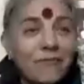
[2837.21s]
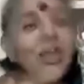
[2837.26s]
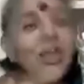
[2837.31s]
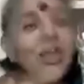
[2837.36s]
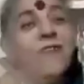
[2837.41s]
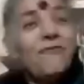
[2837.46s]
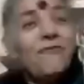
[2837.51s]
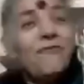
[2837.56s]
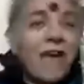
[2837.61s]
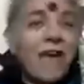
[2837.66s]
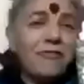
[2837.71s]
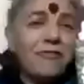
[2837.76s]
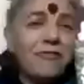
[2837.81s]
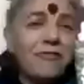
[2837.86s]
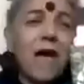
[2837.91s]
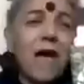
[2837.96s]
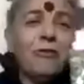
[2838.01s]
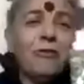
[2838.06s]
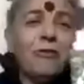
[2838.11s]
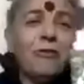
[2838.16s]

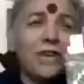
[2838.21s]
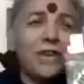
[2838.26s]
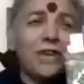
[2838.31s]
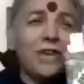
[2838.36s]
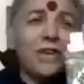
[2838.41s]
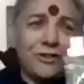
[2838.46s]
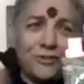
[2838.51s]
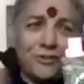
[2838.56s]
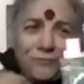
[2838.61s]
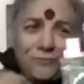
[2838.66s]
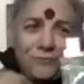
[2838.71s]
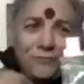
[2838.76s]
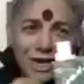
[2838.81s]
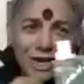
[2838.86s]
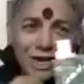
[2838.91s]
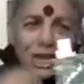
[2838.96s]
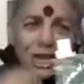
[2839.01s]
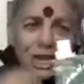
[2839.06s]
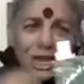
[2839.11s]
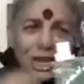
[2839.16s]
5,000 years of learning.
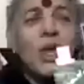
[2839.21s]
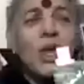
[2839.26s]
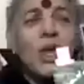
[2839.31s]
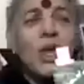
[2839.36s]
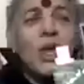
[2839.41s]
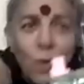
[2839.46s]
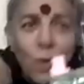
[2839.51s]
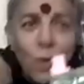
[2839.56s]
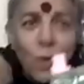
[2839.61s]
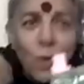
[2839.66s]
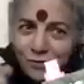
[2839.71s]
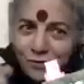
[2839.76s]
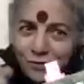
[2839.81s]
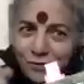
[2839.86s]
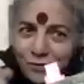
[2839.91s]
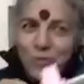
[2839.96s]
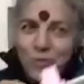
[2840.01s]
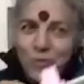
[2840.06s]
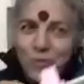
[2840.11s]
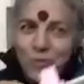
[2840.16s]
What is food?
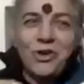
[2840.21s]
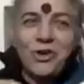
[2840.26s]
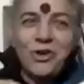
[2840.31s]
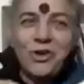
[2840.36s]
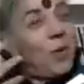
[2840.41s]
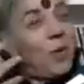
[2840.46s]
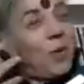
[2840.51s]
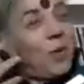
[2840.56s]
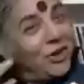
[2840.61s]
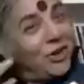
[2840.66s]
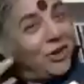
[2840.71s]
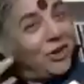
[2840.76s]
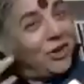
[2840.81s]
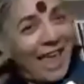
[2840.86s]
What is health?